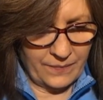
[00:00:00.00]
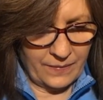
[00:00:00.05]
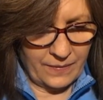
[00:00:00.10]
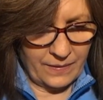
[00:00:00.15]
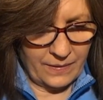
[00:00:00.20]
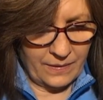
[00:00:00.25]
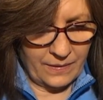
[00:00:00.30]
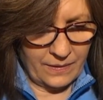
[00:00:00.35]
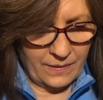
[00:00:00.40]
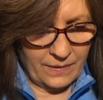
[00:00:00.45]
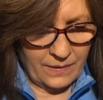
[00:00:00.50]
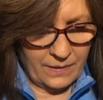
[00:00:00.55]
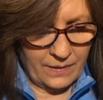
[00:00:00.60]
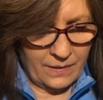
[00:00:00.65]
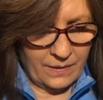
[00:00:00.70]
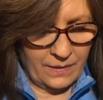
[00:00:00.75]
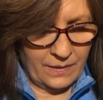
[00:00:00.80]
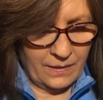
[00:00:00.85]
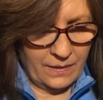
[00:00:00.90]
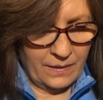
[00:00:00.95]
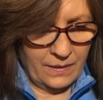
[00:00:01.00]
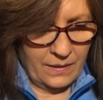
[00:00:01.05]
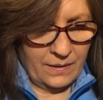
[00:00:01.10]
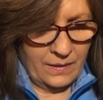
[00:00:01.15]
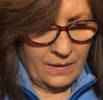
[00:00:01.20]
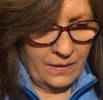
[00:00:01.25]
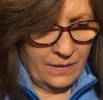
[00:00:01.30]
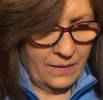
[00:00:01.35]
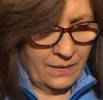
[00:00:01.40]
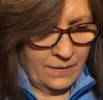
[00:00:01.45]

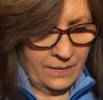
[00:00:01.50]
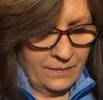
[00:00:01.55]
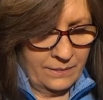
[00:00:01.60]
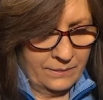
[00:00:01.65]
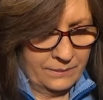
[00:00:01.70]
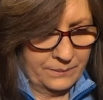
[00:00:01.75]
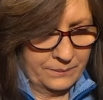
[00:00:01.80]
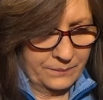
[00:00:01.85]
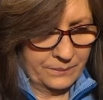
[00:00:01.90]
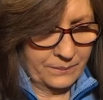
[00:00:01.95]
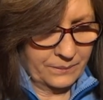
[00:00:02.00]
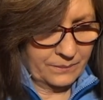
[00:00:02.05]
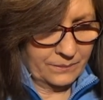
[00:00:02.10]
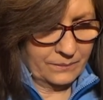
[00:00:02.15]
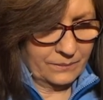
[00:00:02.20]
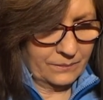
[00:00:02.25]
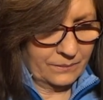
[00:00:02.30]
(no one is talking)